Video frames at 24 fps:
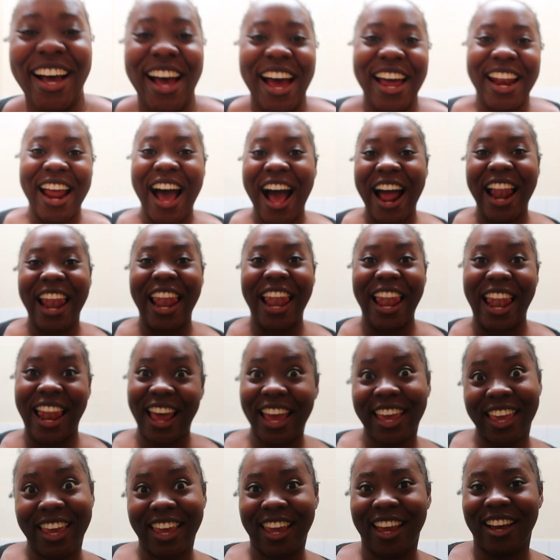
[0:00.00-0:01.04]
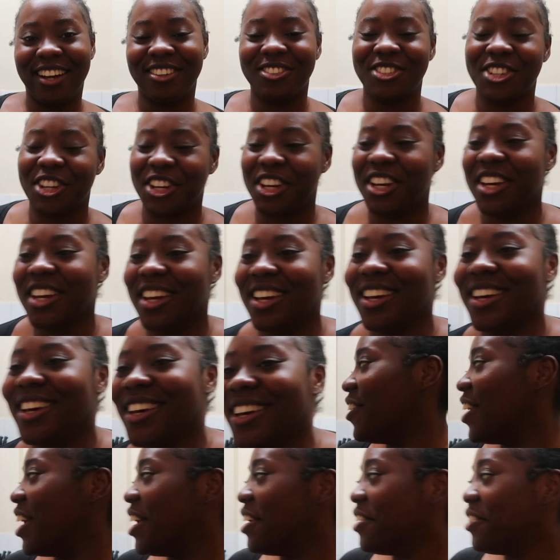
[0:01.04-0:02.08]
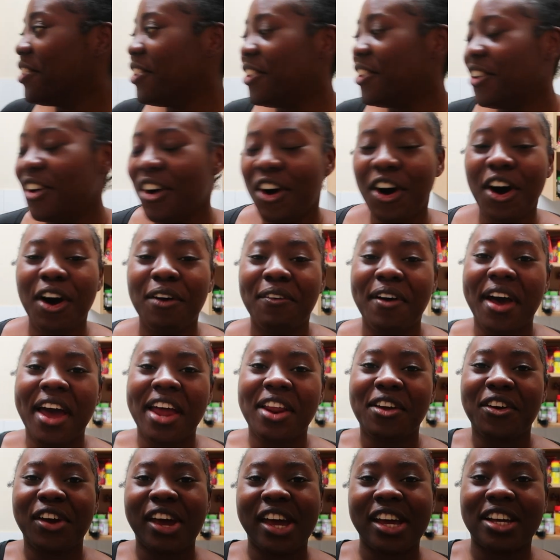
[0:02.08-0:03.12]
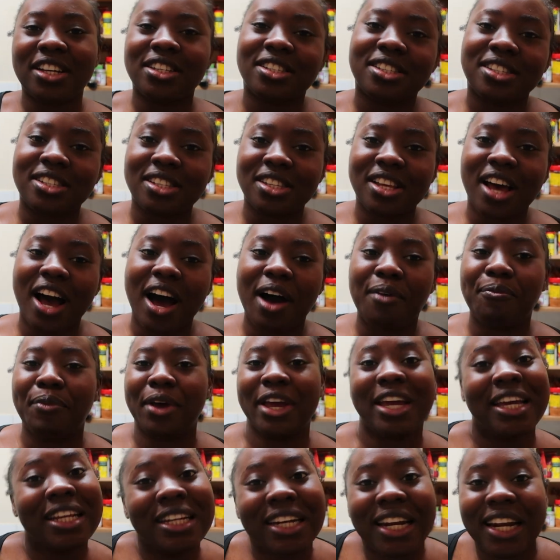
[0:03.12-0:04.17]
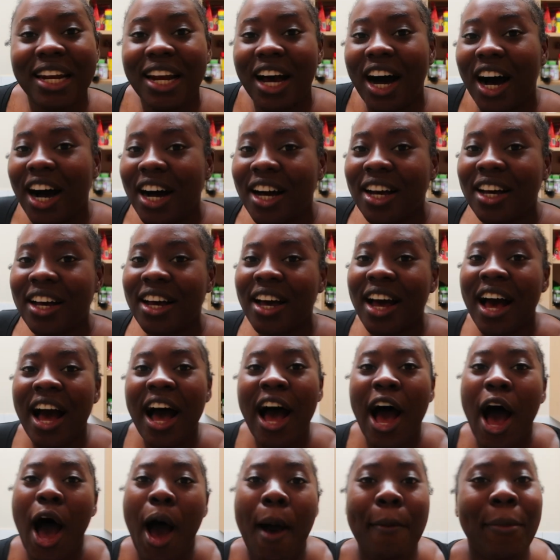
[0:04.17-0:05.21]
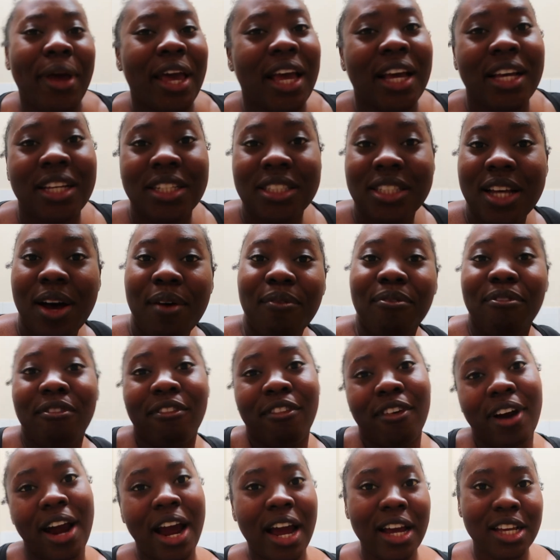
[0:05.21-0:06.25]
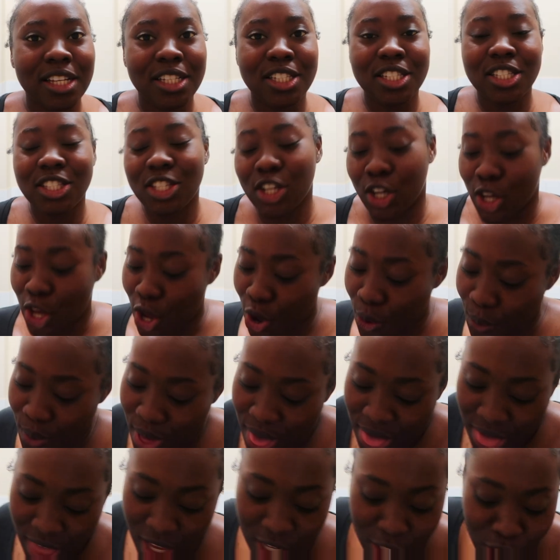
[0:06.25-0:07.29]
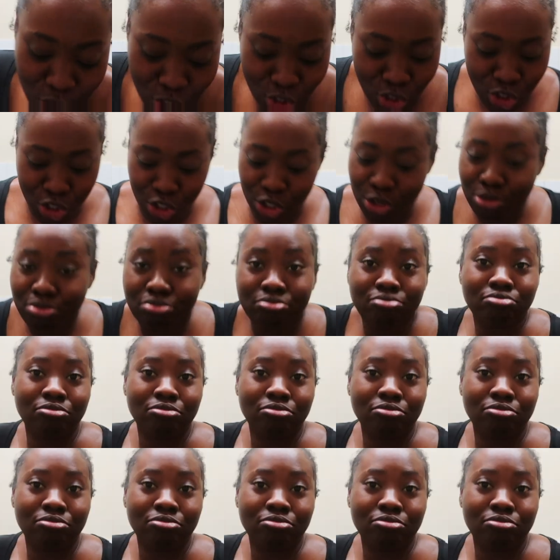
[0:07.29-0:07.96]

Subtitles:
and I like it. I'm joking. But anyways, I'm making dinner. I'm making some rice to go with this stew.